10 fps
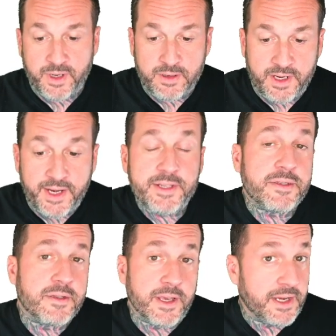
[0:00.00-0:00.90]
but it
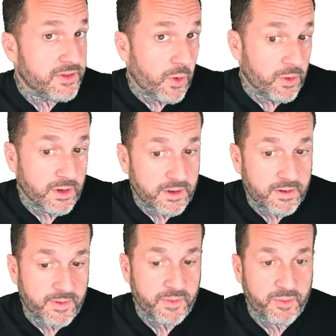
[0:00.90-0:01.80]
is it is ordered
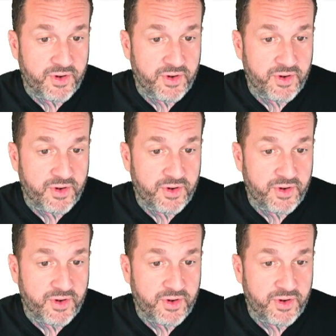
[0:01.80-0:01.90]
from the